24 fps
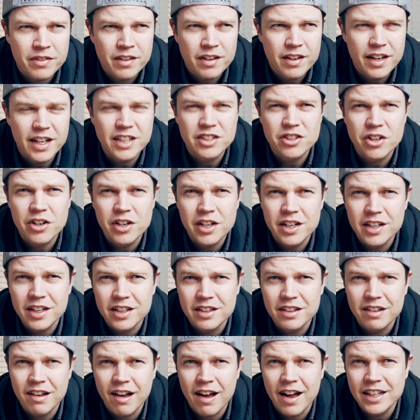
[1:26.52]
it's only going to
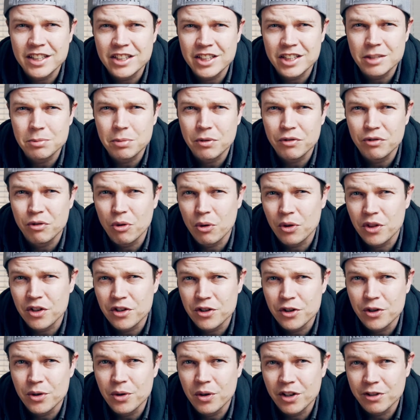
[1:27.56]
die just before the
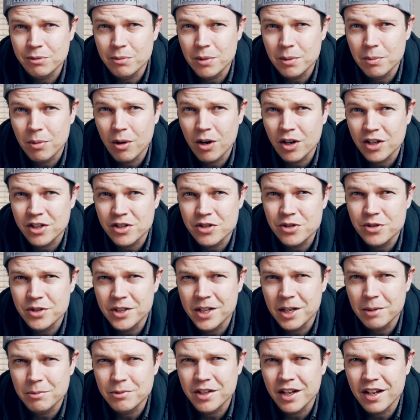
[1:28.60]
new Osmo Pocket 2
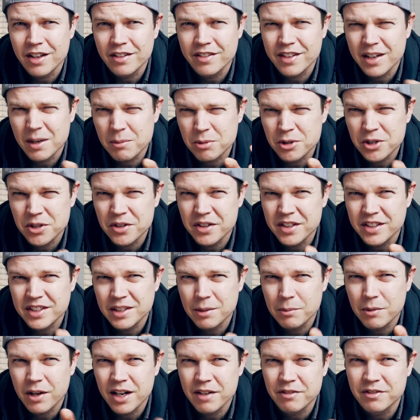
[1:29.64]
comes out, and I'm sure there's some
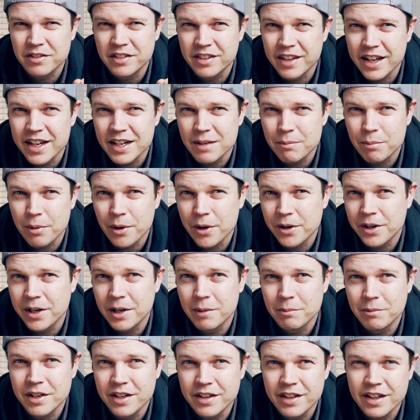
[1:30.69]
kind of date
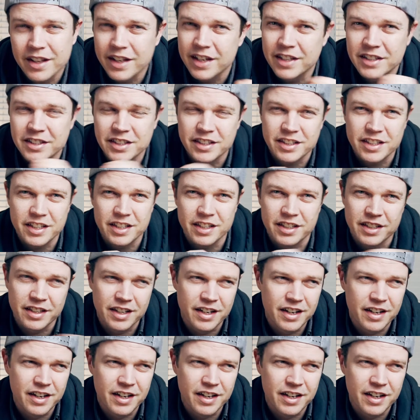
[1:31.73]
programmed in there that it's just going to...